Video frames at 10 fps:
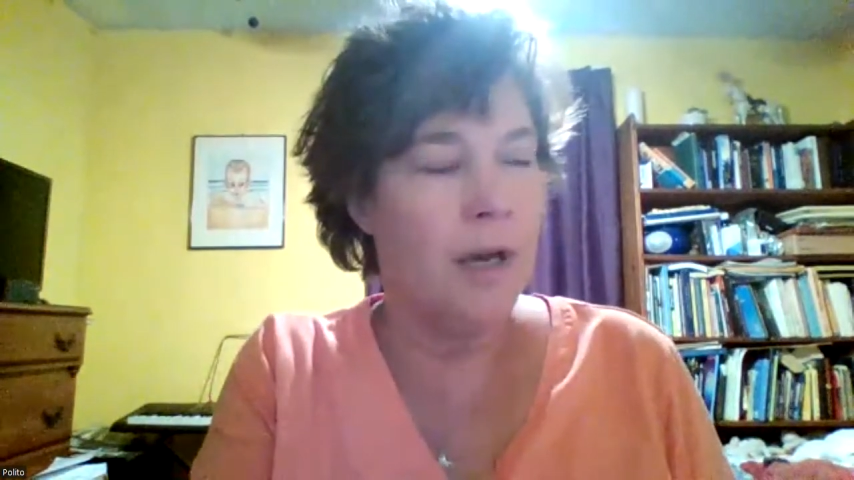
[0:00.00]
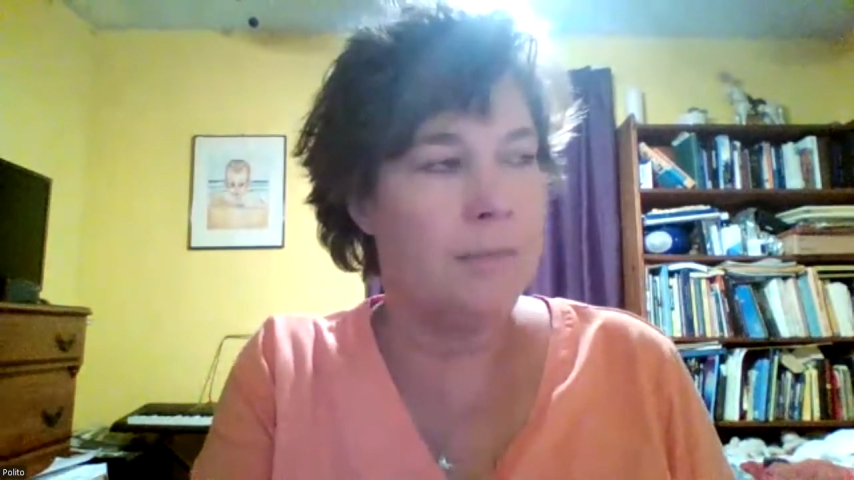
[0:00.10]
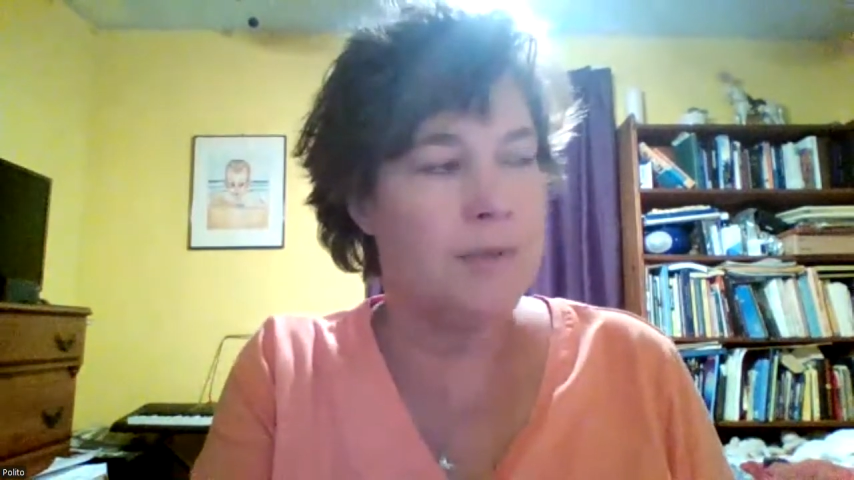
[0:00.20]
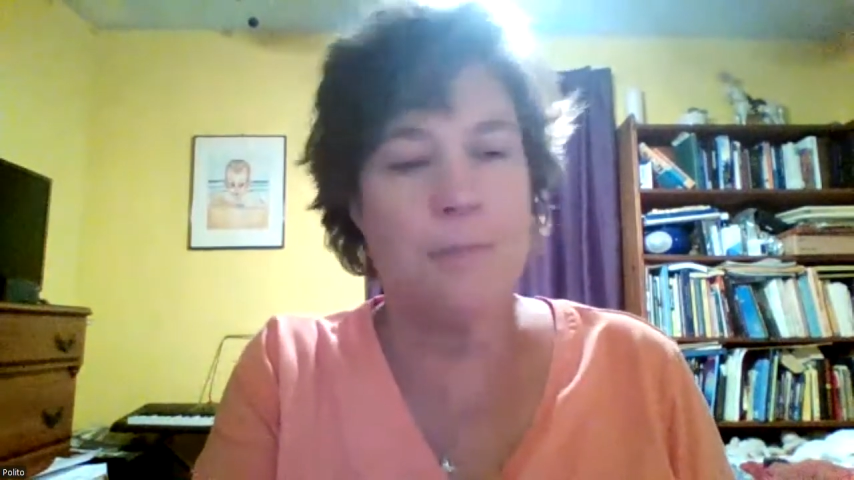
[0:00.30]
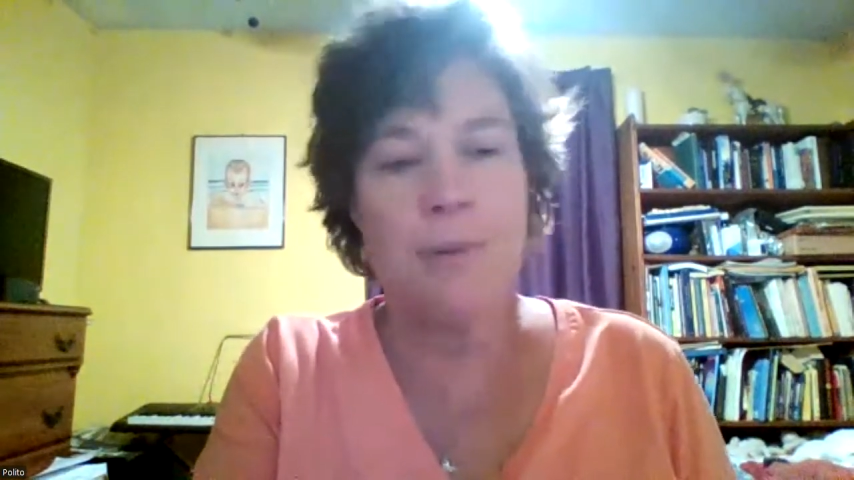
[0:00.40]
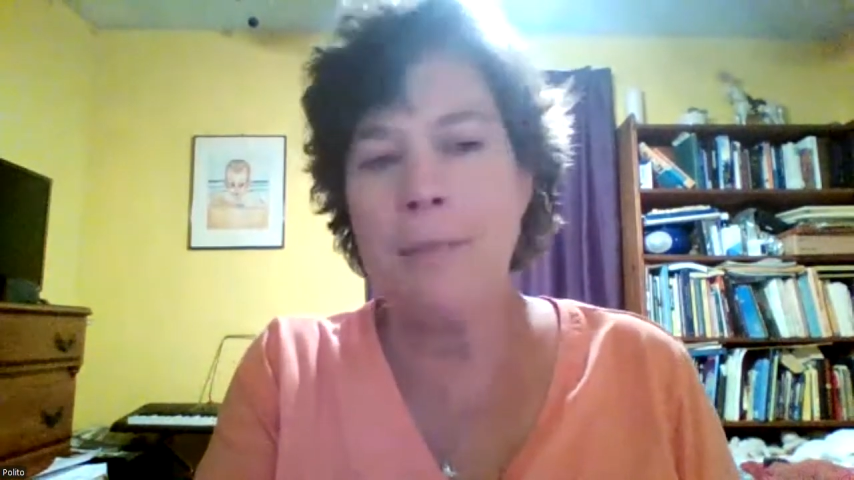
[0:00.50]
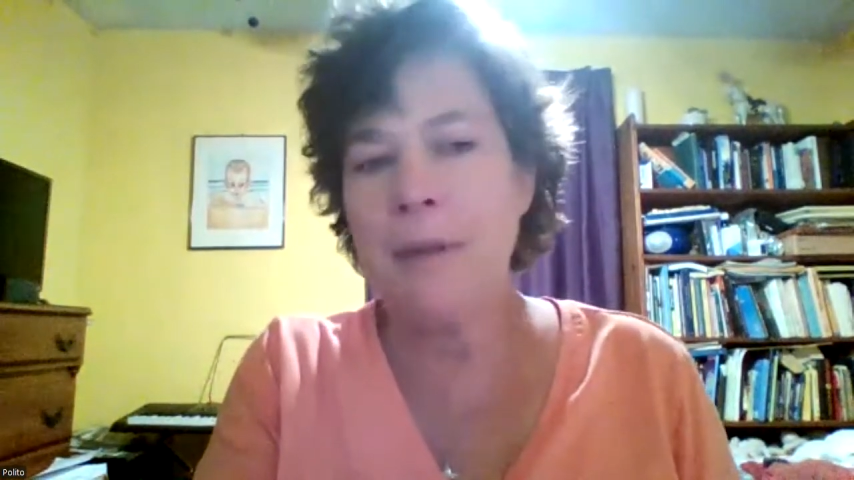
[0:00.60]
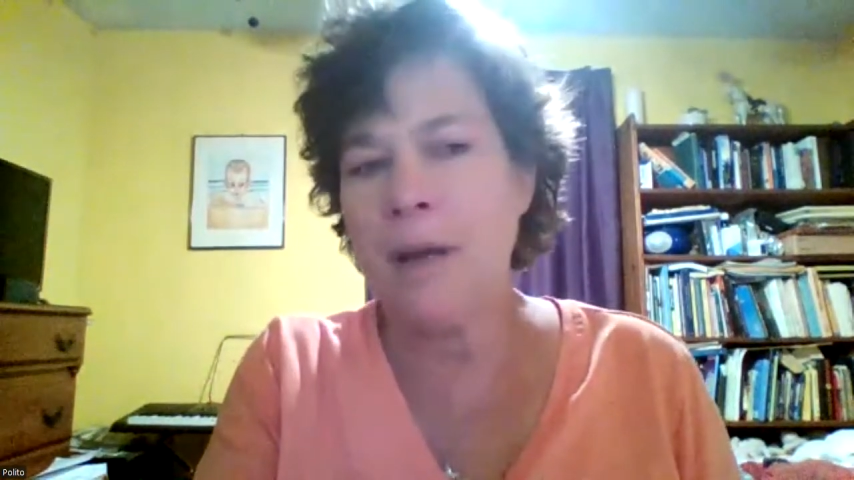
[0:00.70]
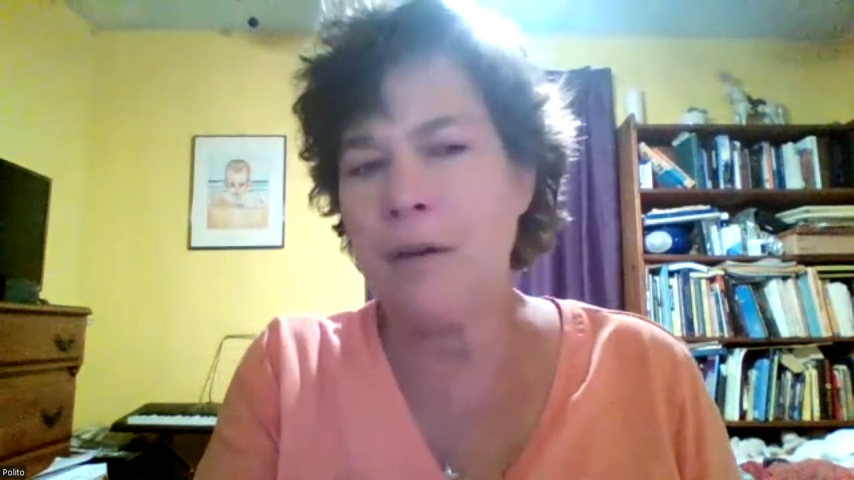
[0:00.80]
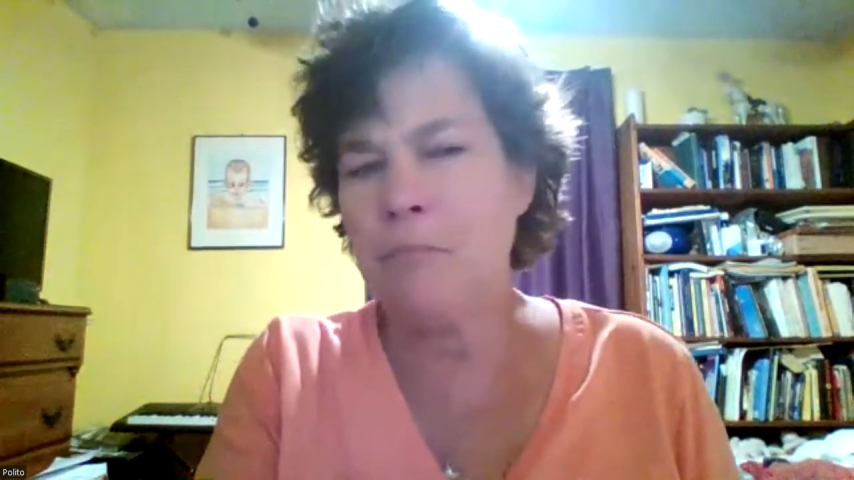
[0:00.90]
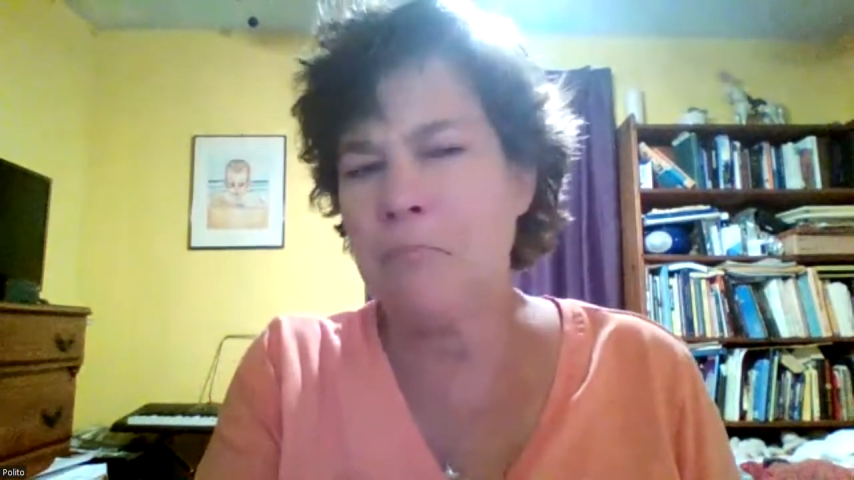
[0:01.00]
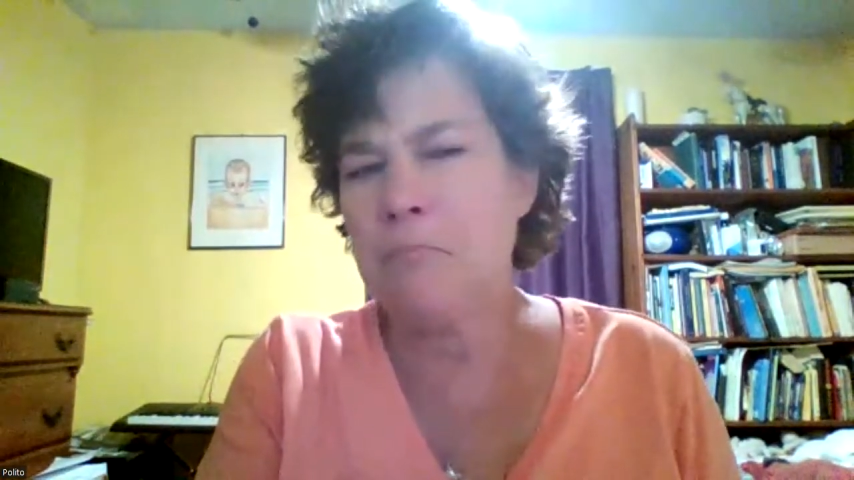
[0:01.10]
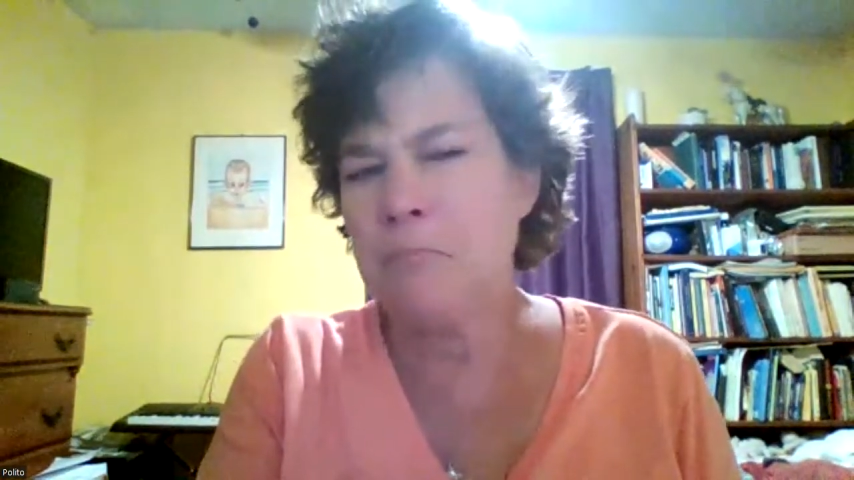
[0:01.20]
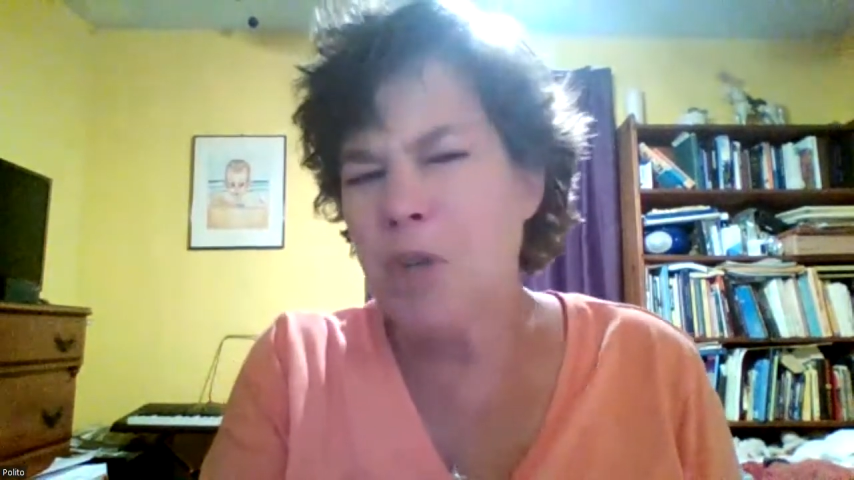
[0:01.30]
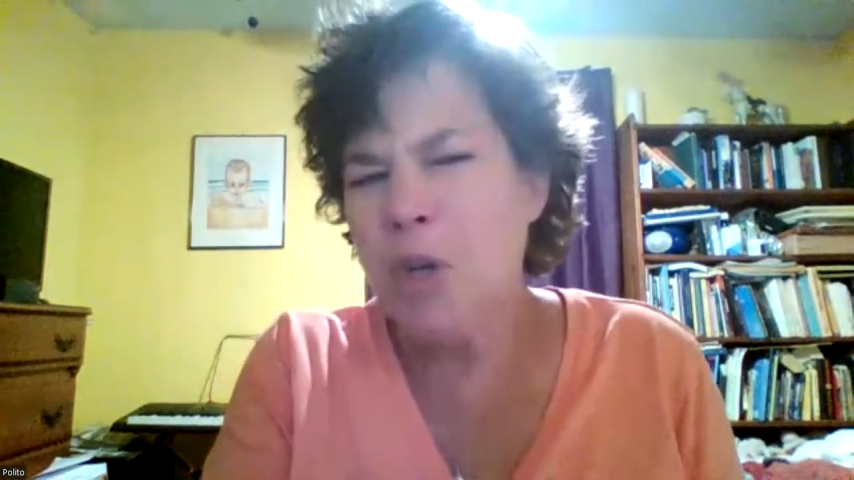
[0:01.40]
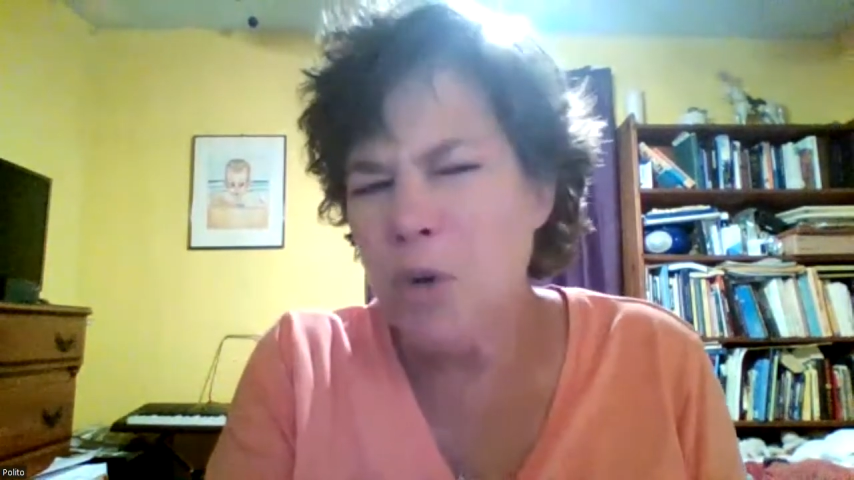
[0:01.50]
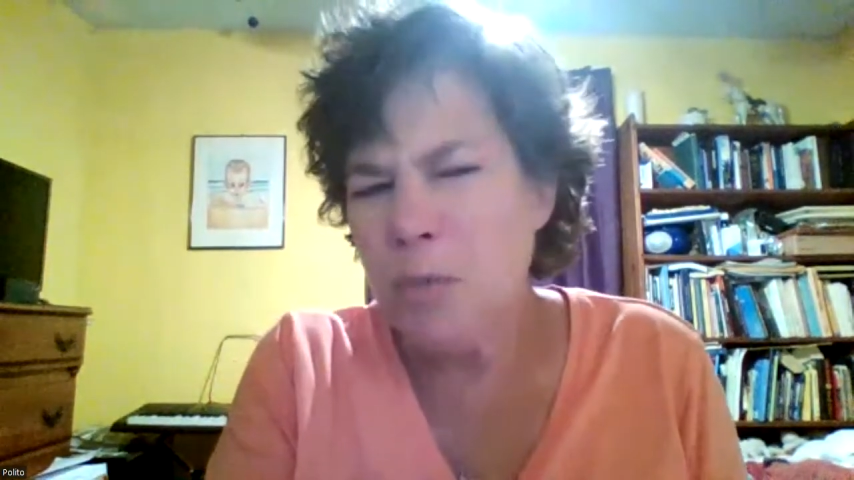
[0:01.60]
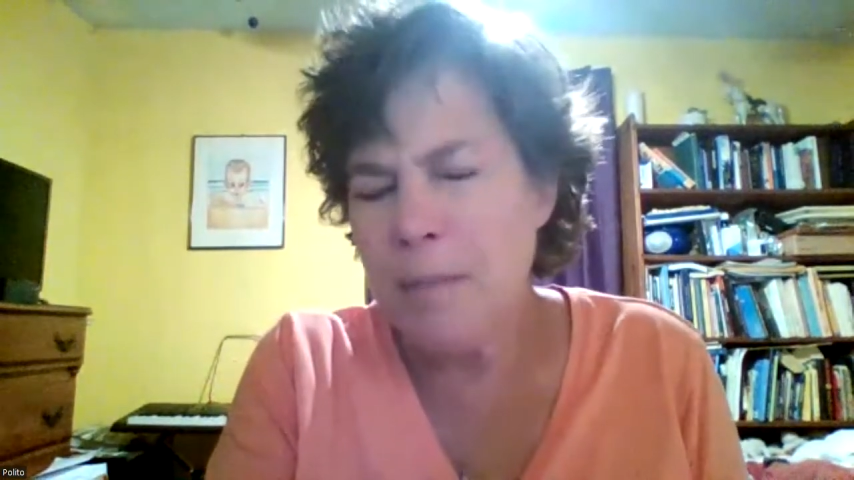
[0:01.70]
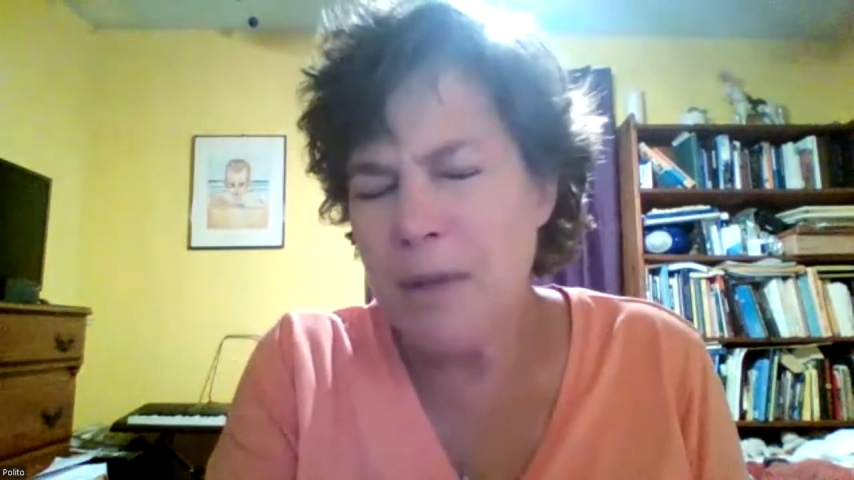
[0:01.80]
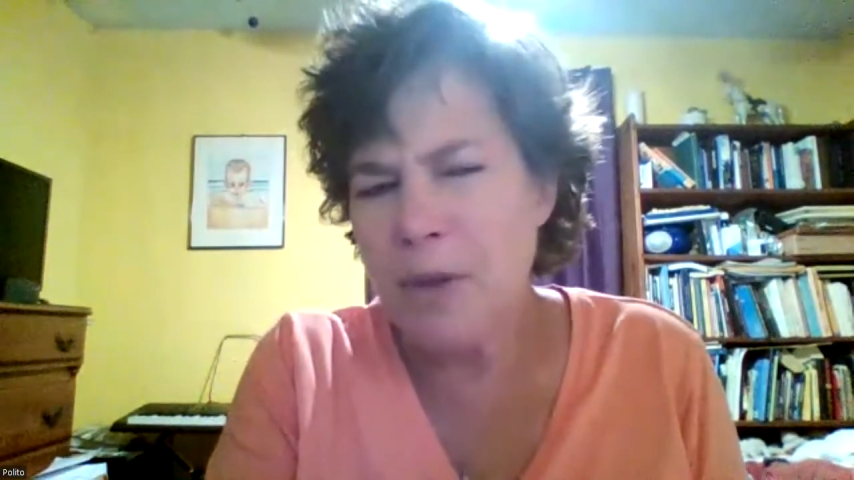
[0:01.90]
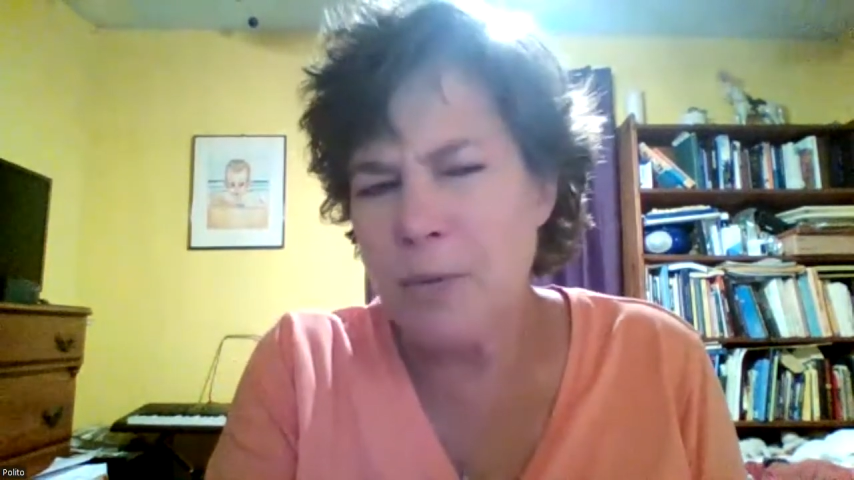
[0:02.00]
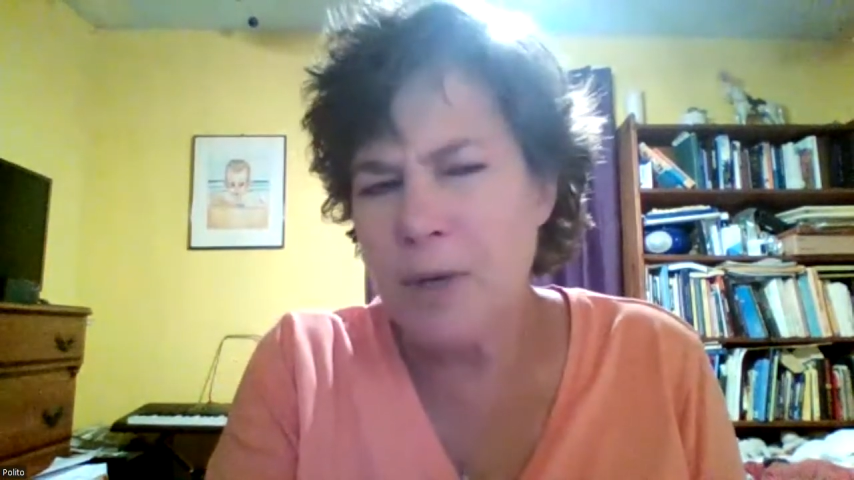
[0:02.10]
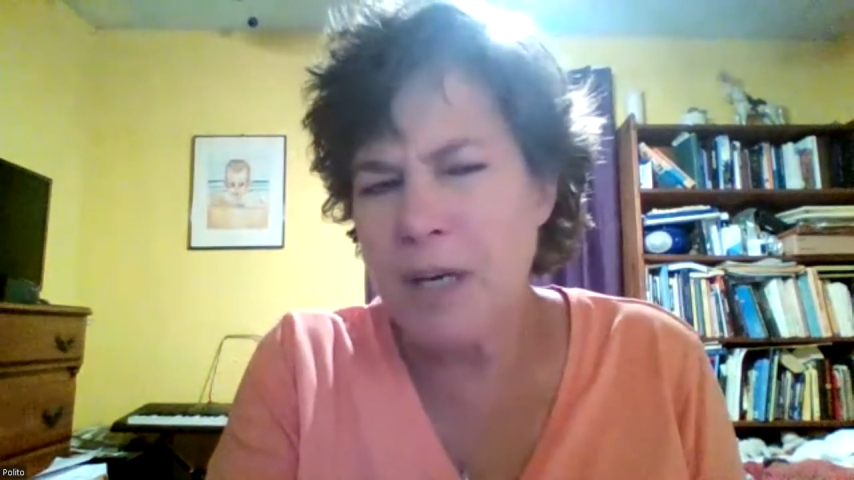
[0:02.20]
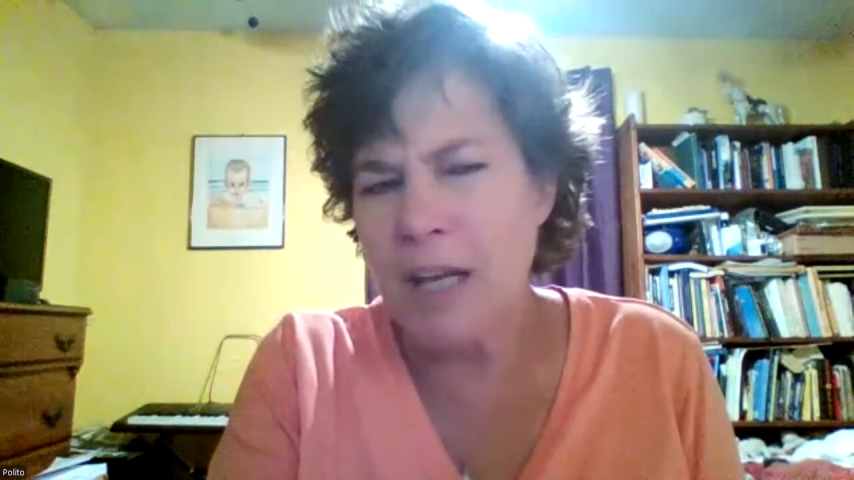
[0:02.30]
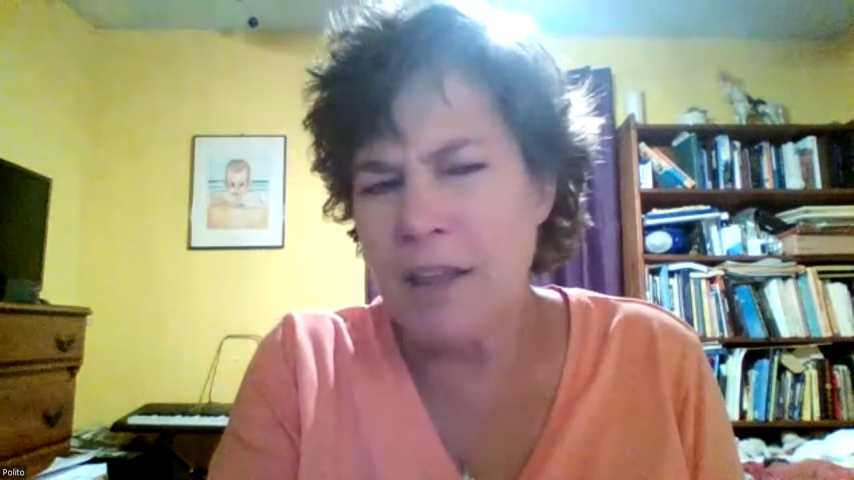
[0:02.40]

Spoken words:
So I'm probably about 2, maybe 3.